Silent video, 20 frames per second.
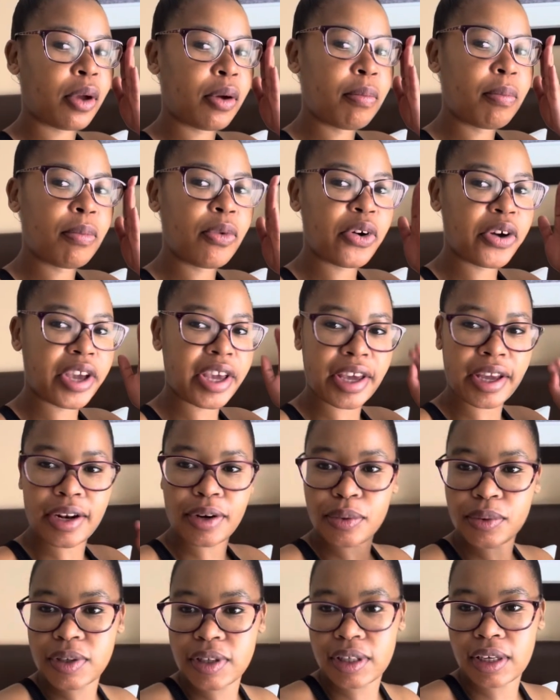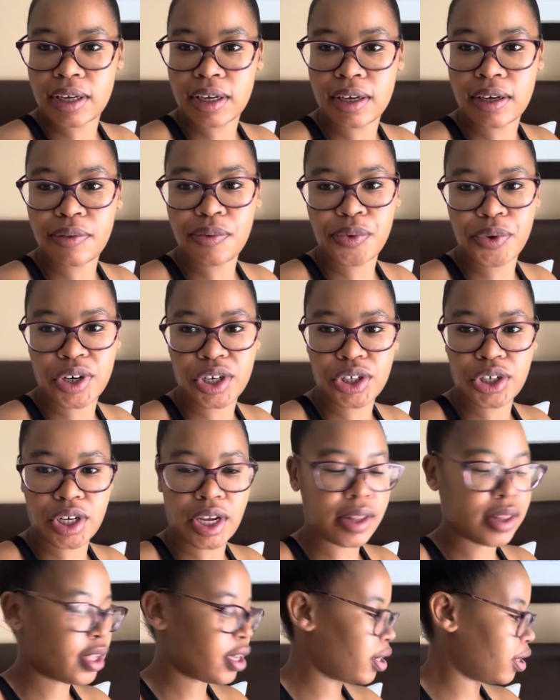Mugelo say
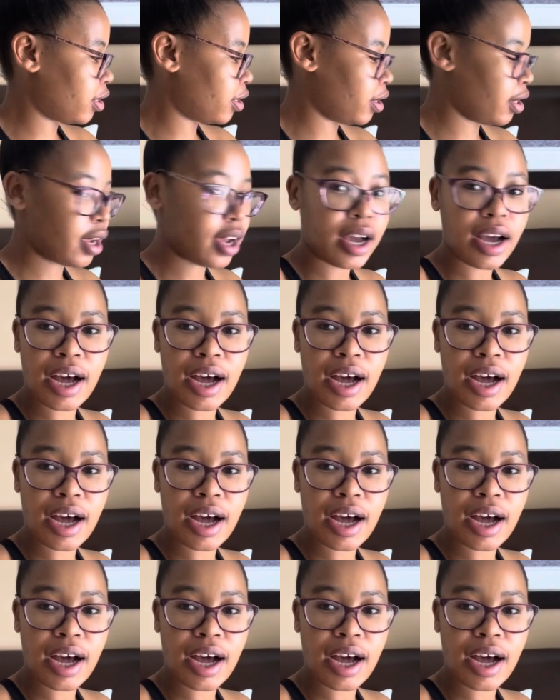fresher than